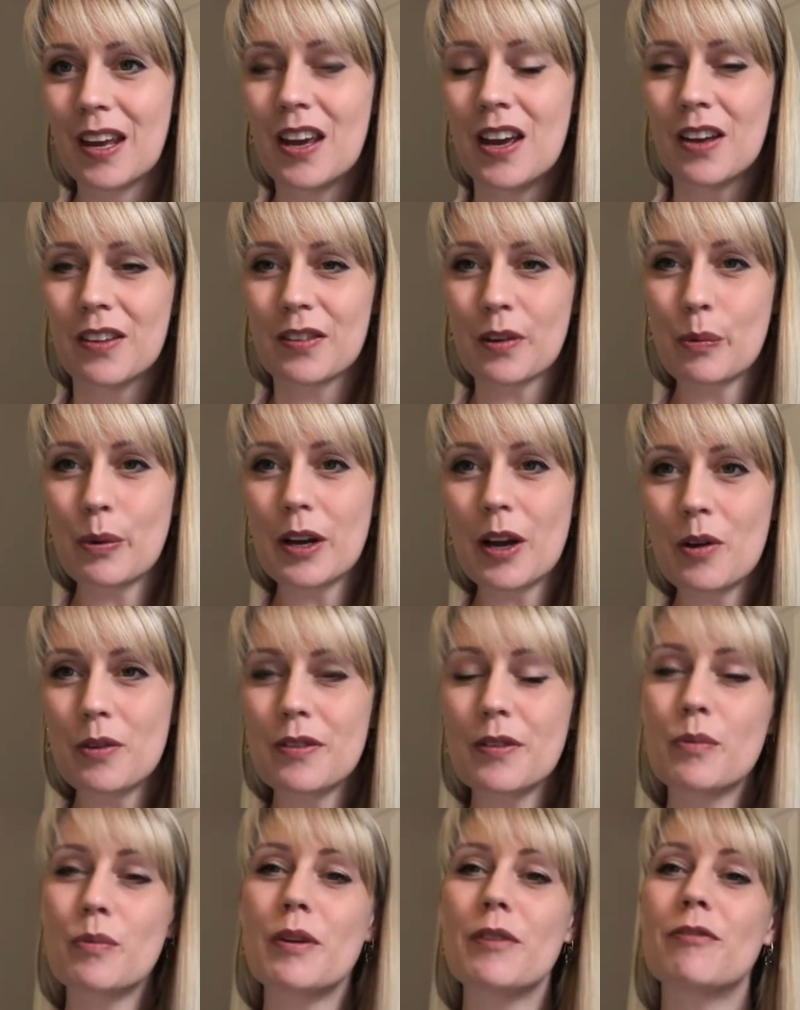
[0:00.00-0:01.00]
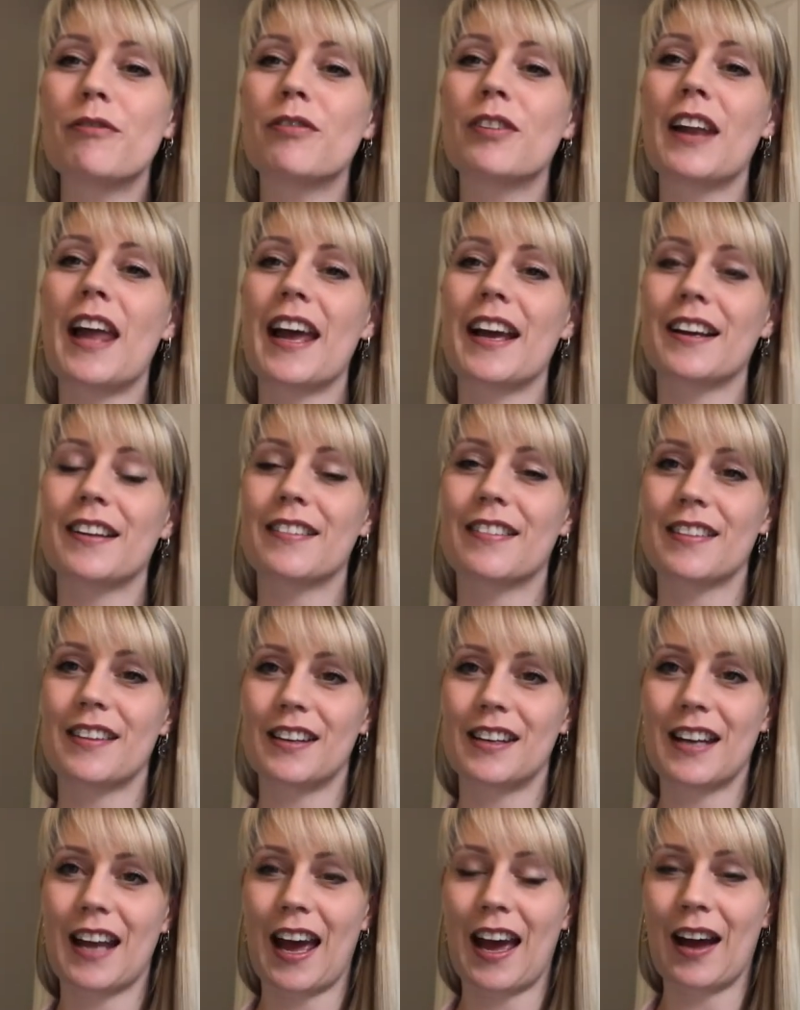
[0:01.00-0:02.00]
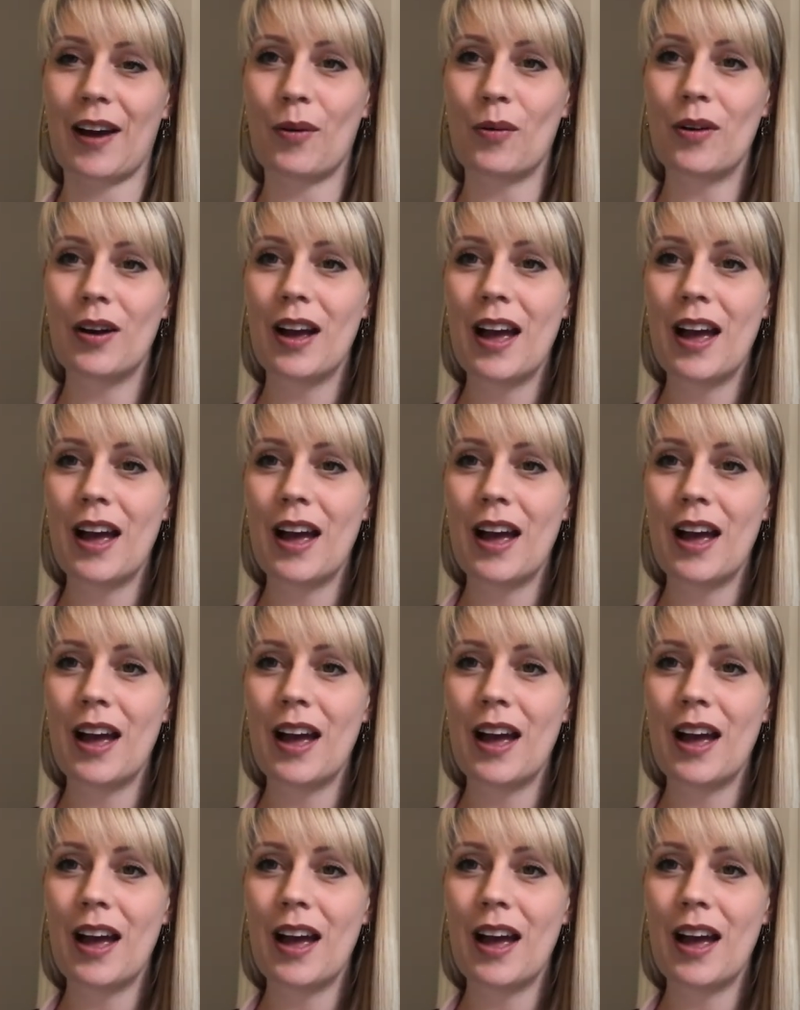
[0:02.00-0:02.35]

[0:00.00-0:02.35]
So we're going to reflect now.